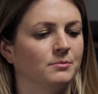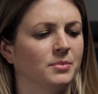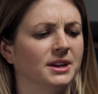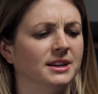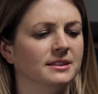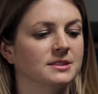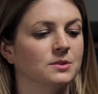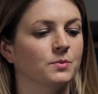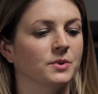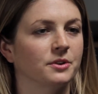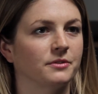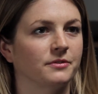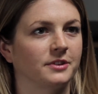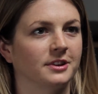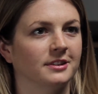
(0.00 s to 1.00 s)
But it is a
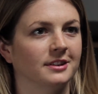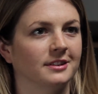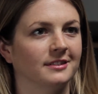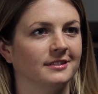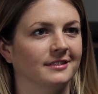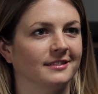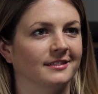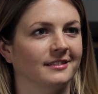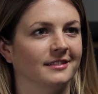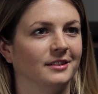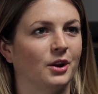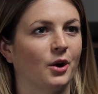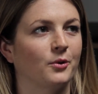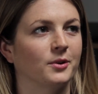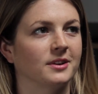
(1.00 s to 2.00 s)
weird feeling
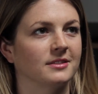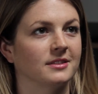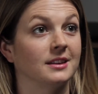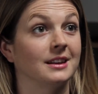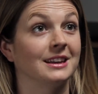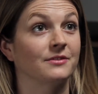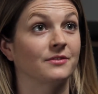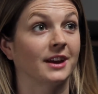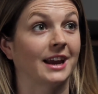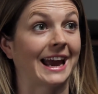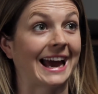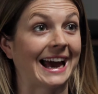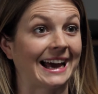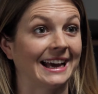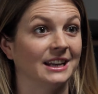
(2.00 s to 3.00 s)
knowing that if I
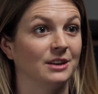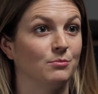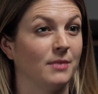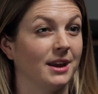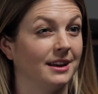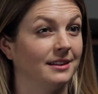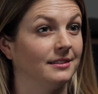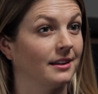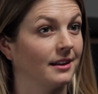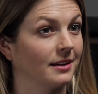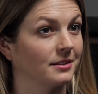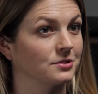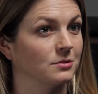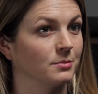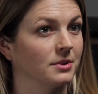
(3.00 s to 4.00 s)
had made that
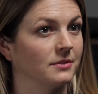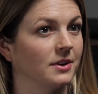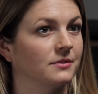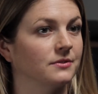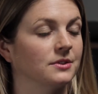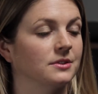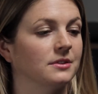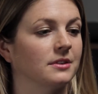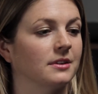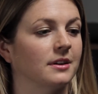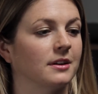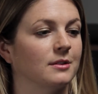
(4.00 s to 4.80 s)
extra bit of effort